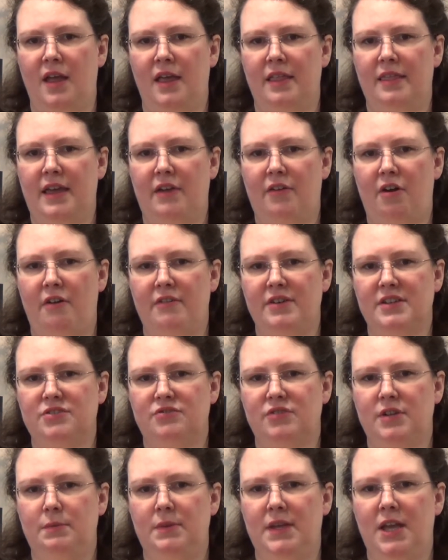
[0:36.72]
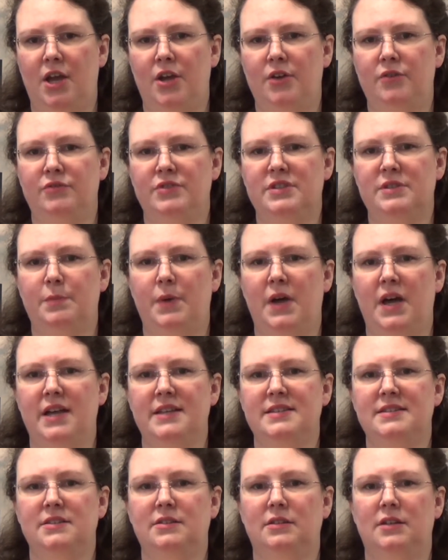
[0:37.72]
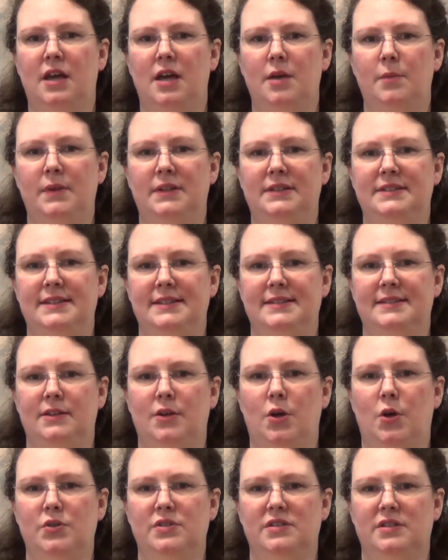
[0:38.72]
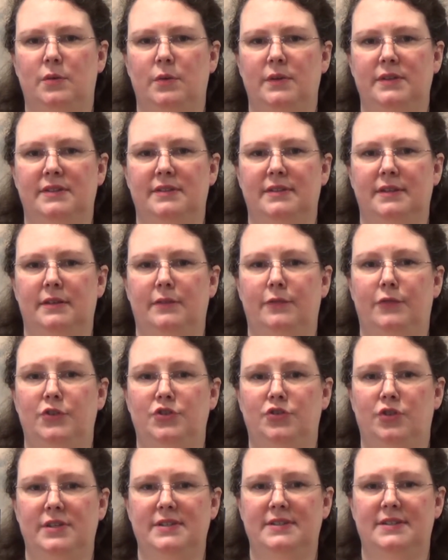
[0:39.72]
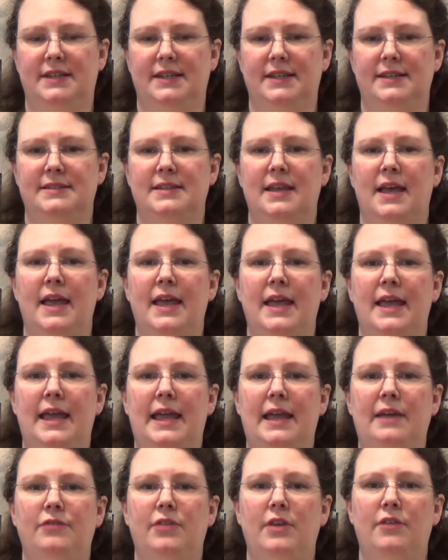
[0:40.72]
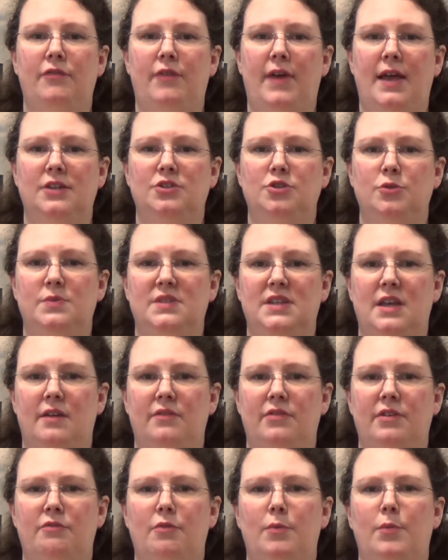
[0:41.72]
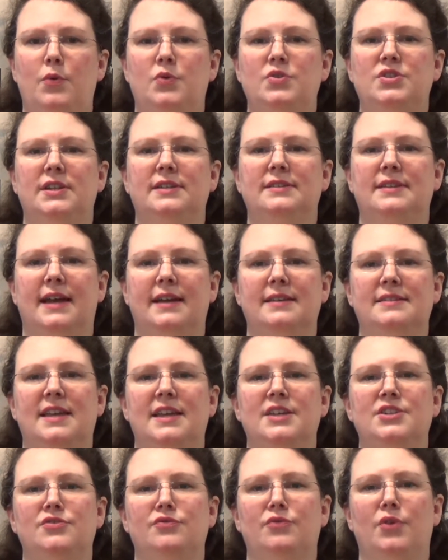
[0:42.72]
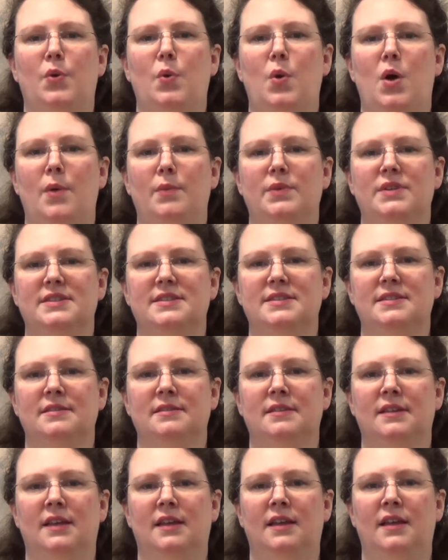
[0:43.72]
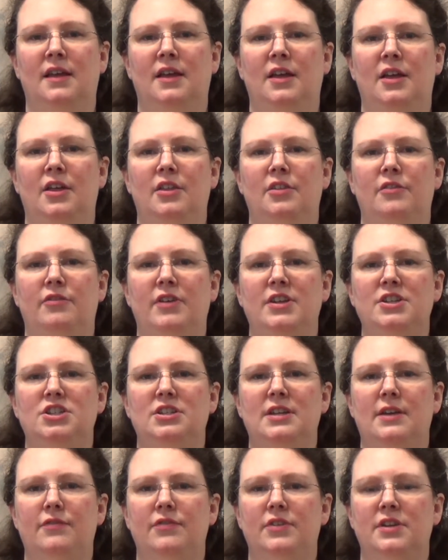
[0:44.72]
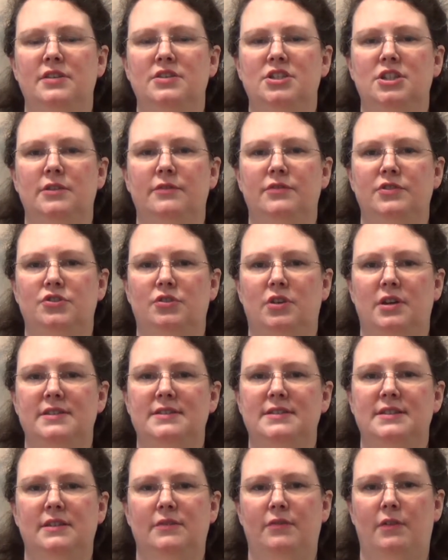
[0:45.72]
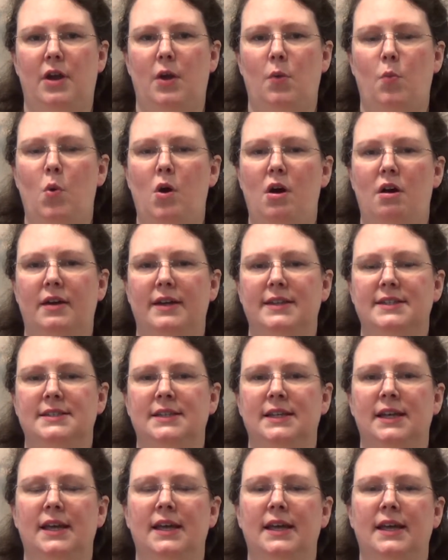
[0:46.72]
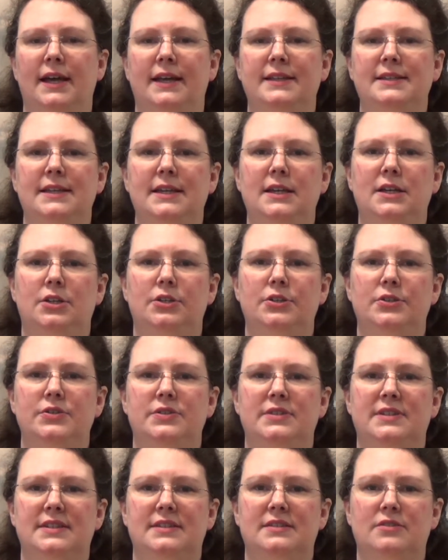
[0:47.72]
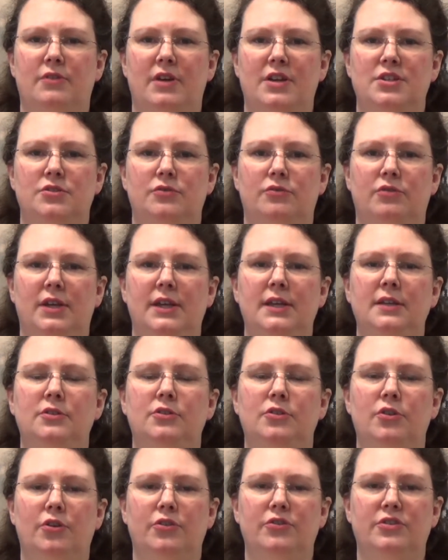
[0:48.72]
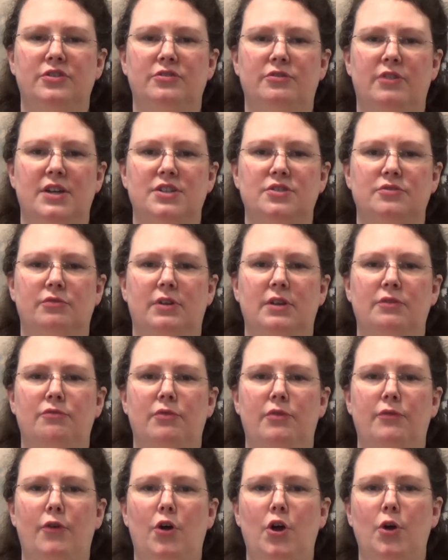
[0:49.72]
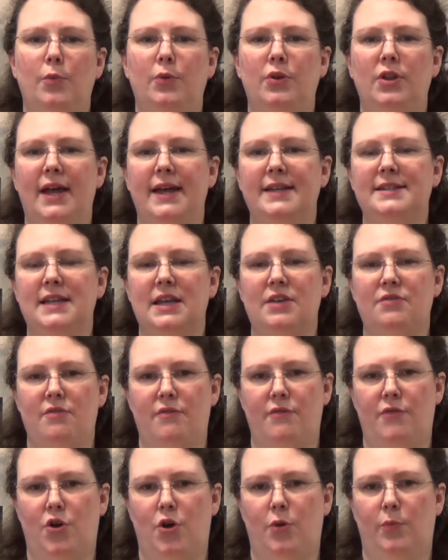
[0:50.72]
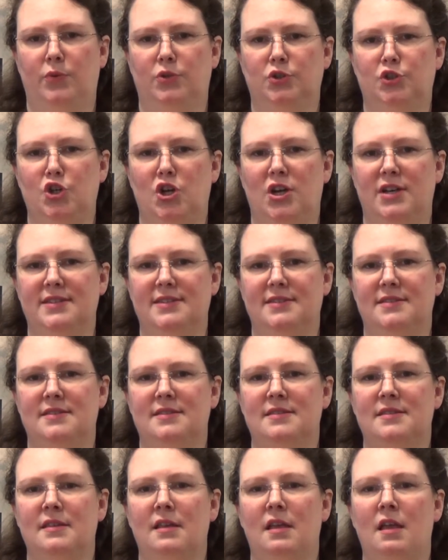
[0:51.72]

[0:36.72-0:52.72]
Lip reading: There are extremely onerous personal liabilities and consequences for trustees if they fail to observe their reporting taxation requirements. The French definition of a trust is very wide, and it includes discretionary, non-discretionary, revocable and irrevocable trusts.